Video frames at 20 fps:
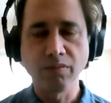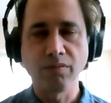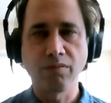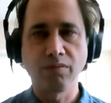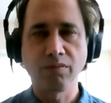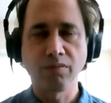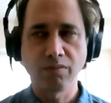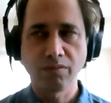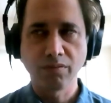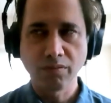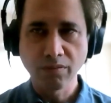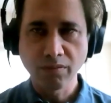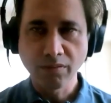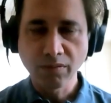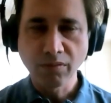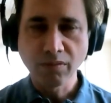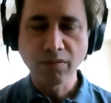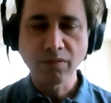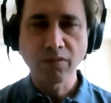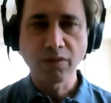Mm-hmm.
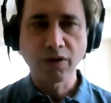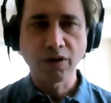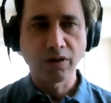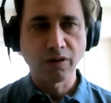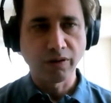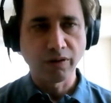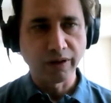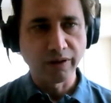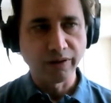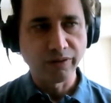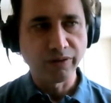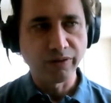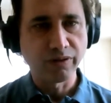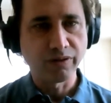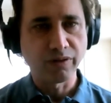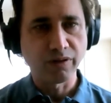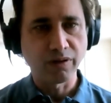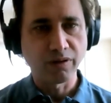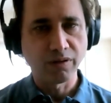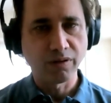Very
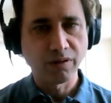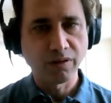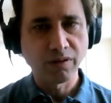interesting.